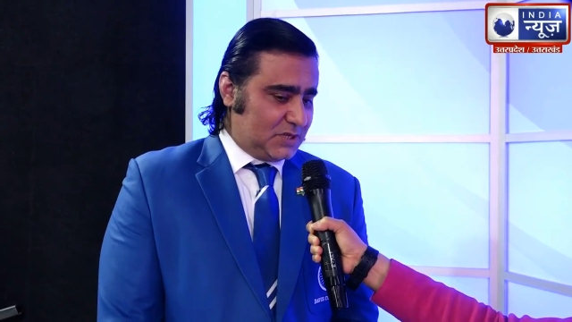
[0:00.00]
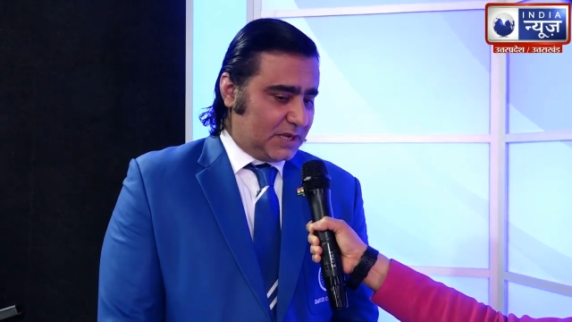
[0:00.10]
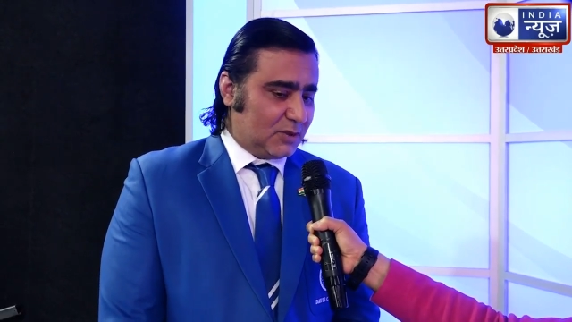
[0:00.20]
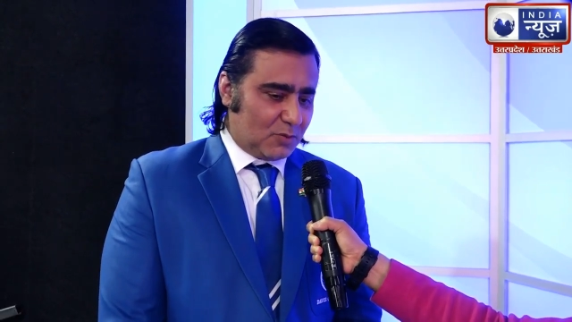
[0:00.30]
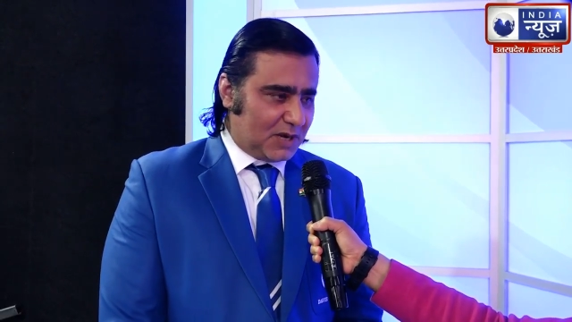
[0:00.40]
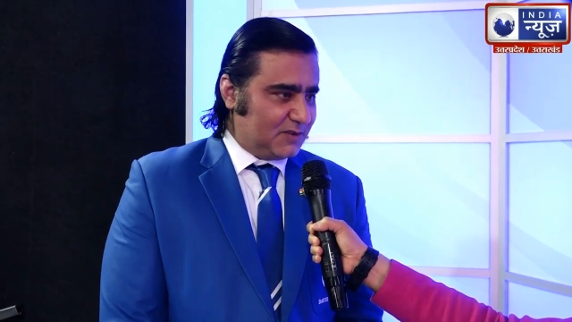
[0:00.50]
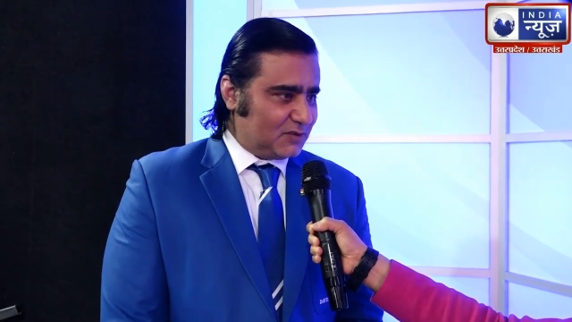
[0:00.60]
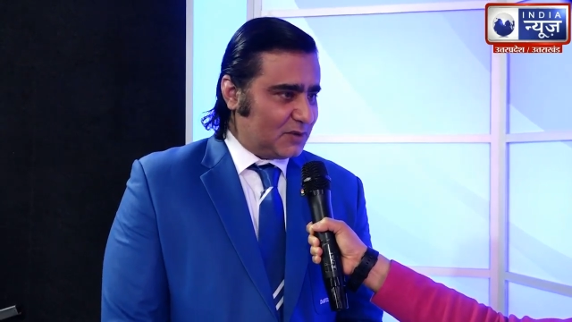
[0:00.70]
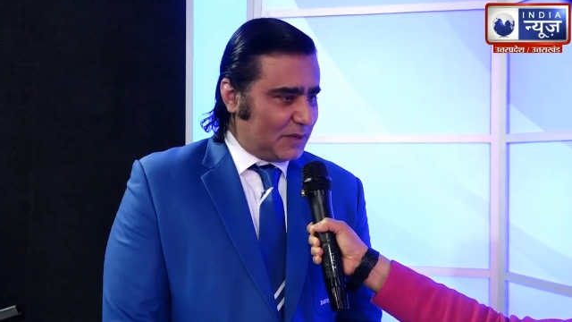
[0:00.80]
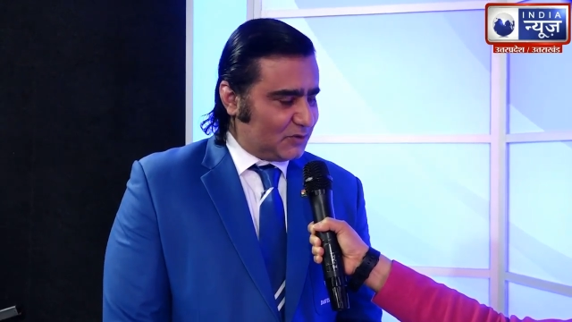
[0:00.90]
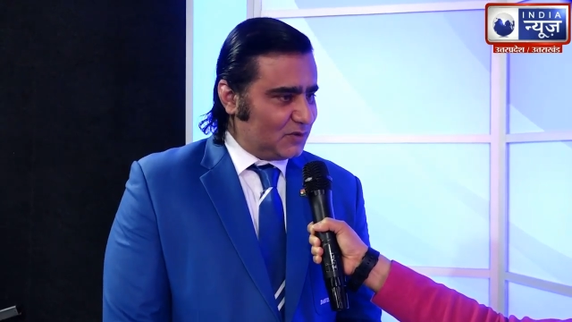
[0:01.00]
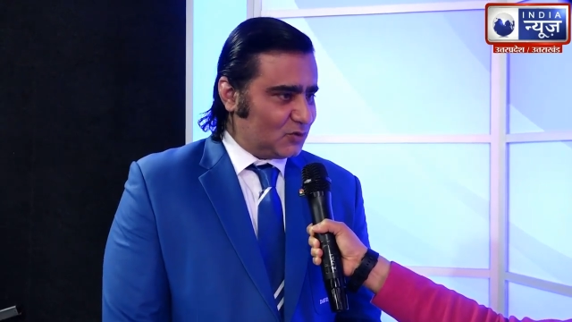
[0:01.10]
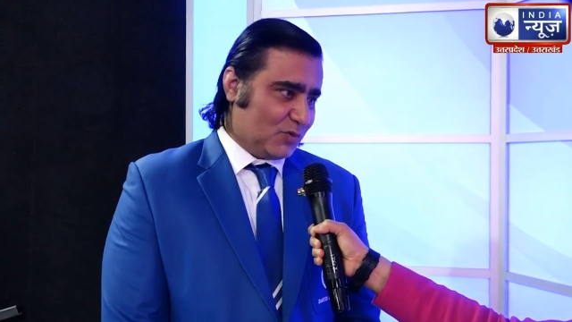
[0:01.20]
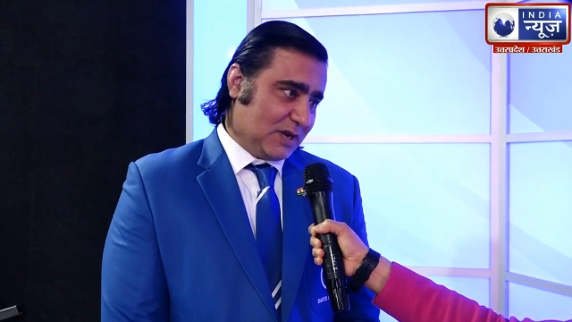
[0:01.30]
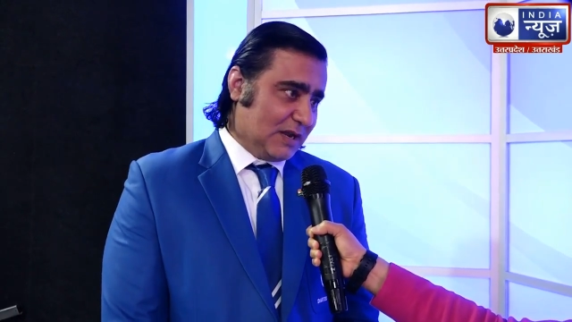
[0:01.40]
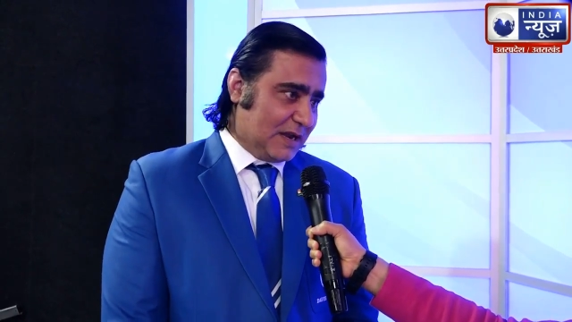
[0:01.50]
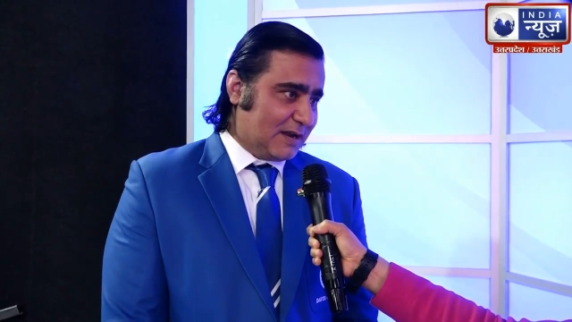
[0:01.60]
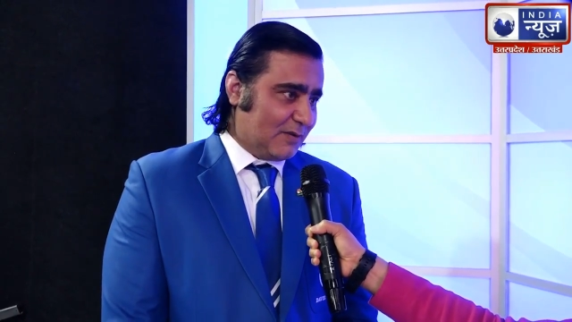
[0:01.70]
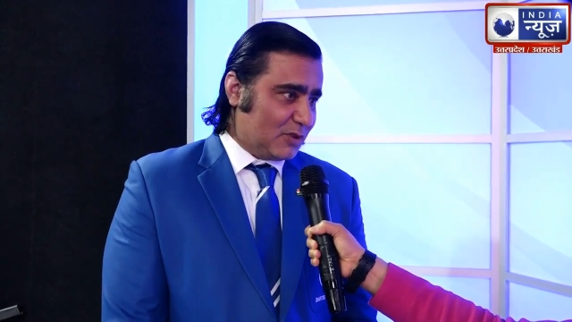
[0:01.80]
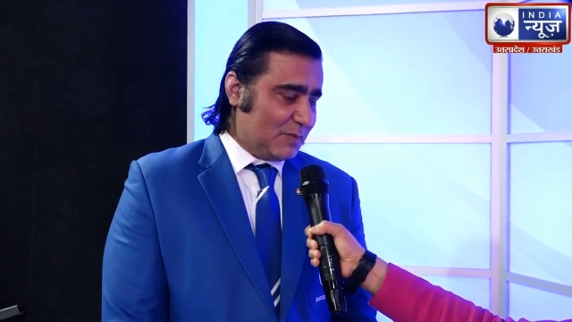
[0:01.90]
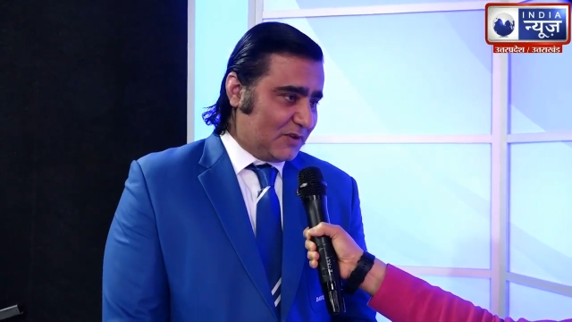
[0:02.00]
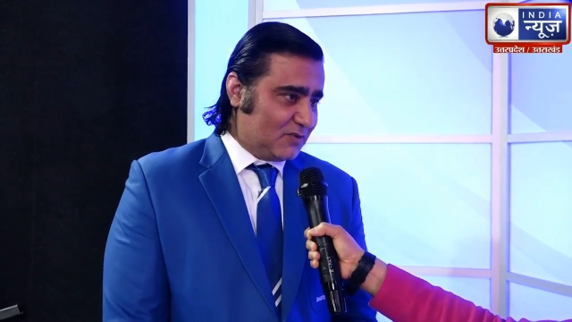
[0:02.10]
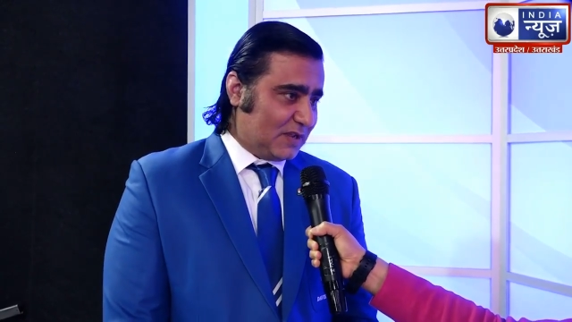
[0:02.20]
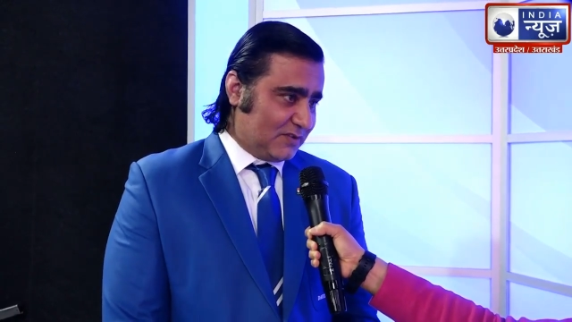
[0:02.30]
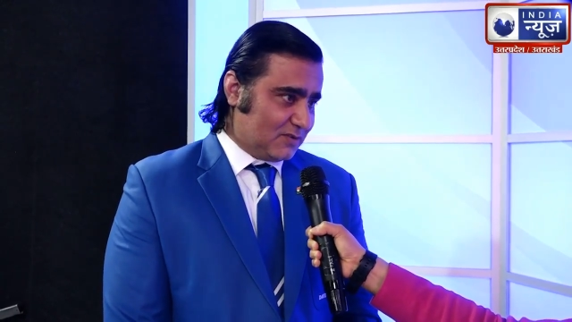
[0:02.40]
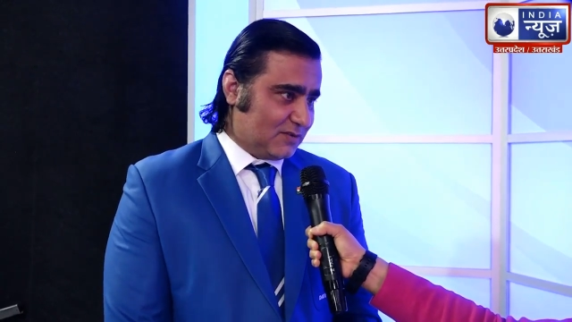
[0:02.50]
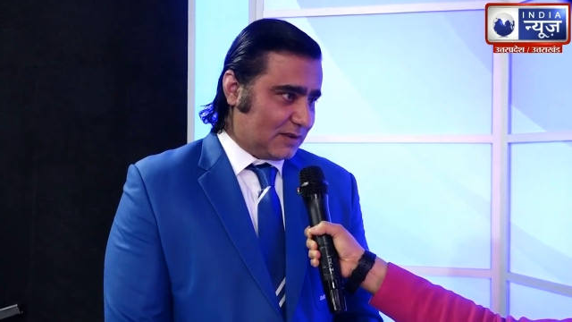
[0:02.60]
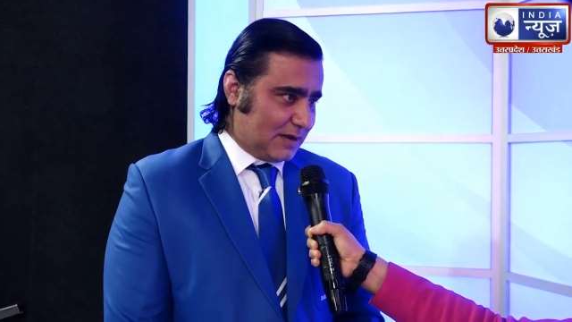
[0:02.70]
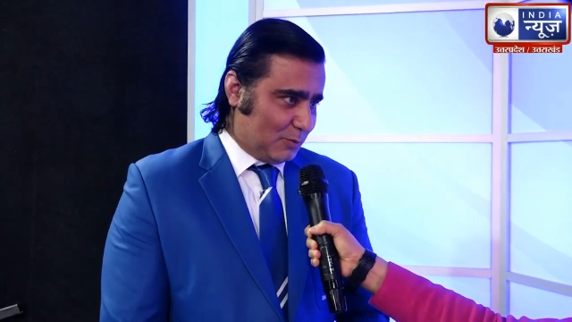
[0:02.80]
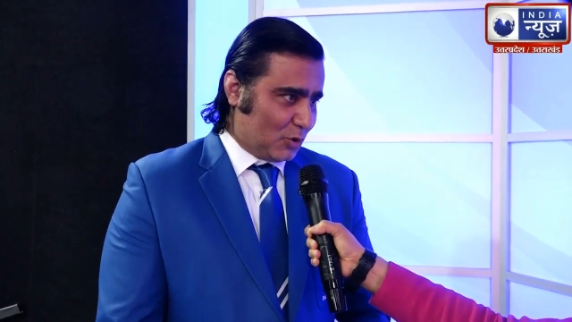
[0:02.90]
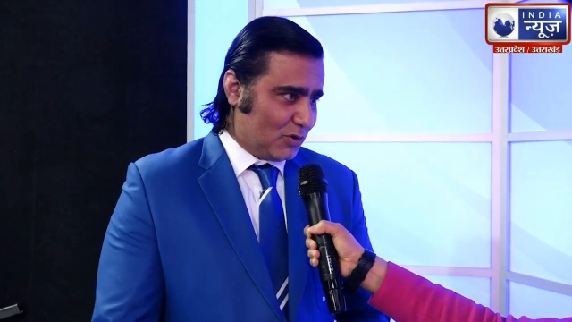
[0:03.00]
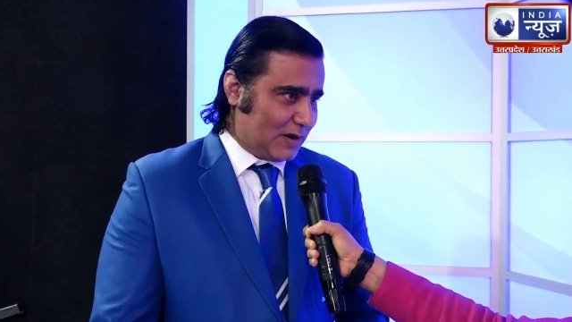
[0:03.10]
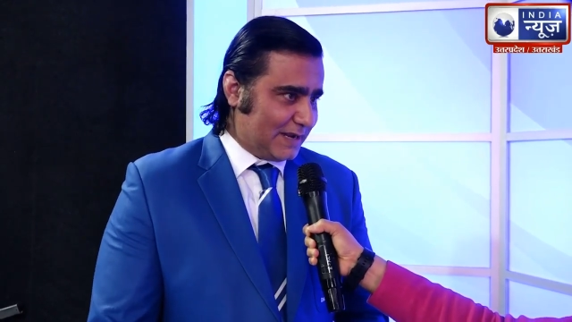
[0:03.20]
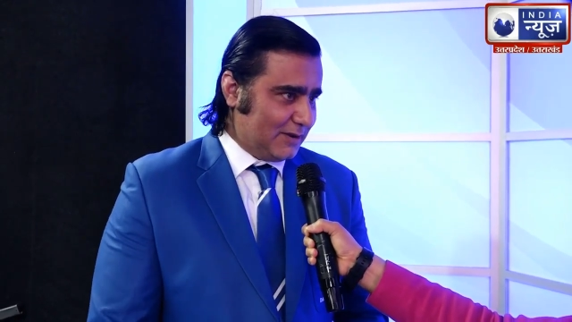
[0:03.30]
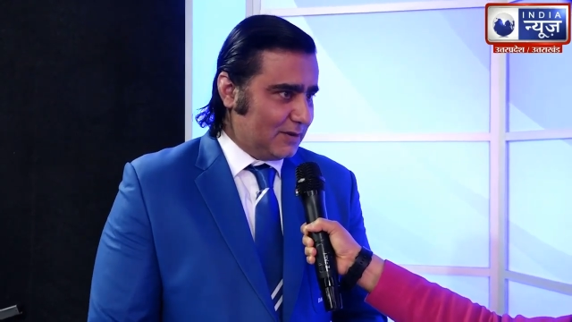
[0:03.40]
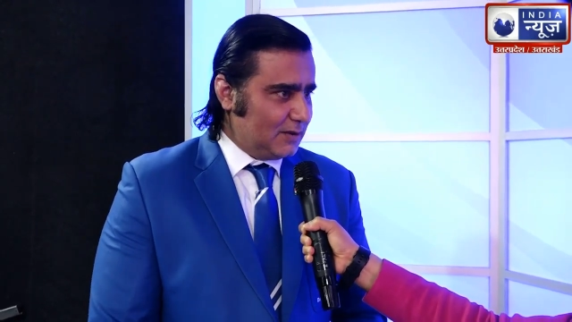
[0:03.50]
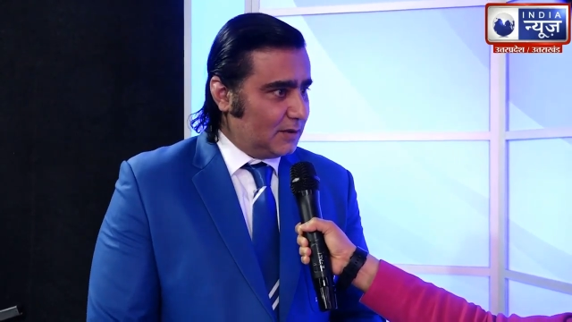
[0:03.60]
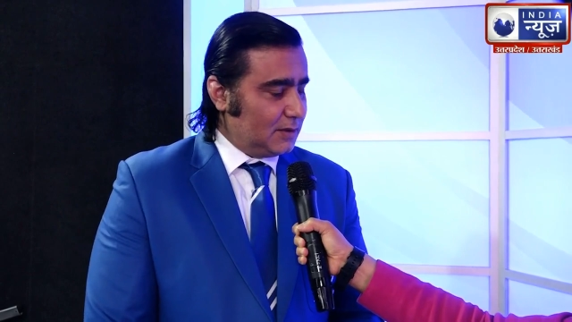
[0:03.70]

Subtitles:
theek hai, tumhara aise aise matches. So when I landed up for the matches, I said, sir, can I borrow a racket?